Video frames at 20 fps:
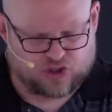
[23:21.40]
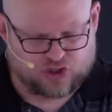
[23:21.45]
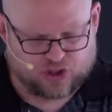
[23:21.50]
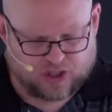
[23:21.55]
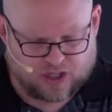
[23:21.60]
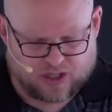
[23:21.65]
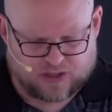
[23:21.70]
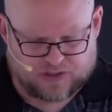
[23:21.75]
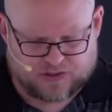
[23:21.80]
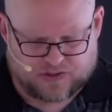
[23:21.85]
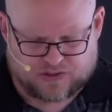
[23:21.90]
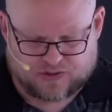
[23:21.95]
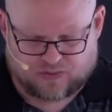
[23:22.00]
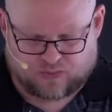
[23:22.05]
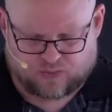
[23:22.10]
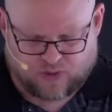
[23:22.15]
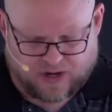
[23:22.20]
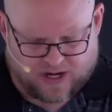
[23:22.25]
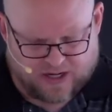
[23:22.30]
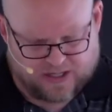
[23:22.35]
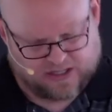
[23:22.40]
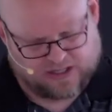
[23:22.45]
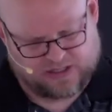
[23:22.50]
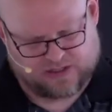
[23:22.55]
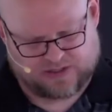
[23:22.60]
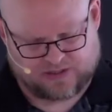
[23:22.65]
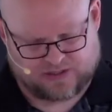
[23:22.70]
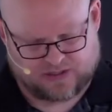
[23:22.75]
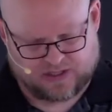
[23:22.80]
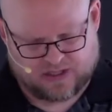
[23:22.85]
John's
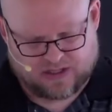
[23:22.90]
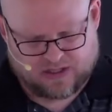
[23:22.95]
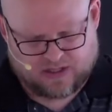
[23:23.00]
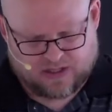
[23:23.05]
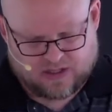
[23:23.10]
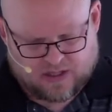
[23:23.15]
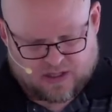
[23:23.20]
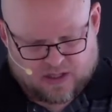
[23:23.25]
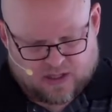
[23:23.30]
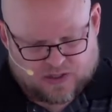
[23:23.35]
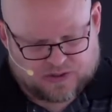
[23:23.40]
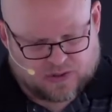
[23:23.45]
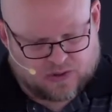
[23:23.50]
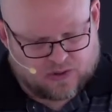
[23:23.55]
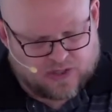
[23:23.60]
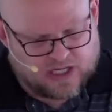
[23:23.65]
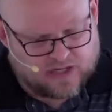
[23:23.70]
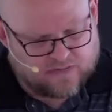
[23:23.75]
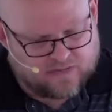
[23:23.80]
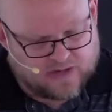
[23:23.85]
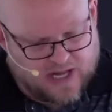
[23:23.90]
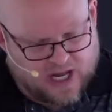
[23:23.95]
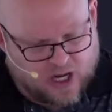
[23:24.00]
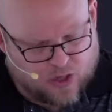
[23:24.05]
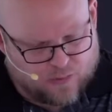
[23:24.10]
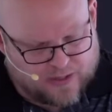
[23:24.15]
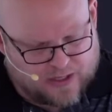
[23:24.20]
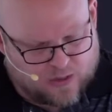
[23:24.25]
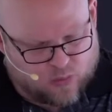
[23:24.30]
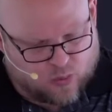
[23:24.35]
writings. So, given how
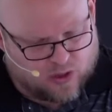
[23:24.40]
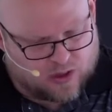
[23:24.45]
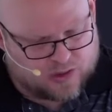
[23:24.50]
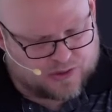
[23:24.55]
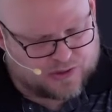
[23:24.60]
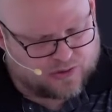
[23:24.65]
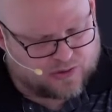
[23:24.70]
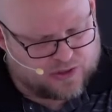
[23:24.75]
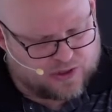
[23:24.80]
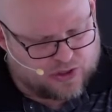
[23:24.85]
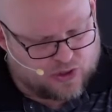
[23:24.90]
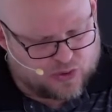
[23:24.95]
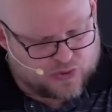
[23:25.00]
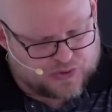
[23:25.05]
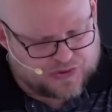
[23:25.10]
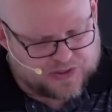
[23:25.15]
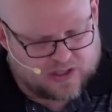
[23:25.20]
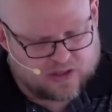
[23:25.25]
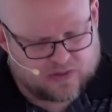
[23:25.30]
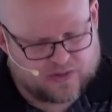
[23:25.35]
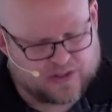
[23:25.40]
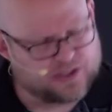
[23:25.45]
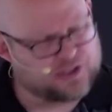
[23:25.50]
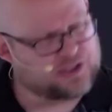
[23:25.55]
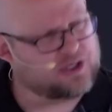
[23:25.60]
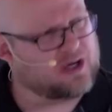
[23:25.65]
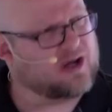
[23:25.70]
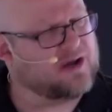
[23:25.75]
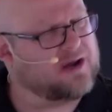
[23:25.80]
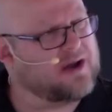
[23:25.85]
many words are used here that
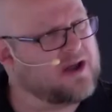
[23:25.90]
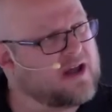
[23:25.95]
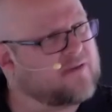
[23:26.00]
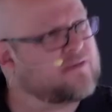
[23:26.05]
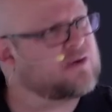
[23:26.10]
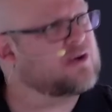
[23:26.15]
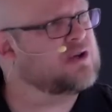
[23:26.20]
John never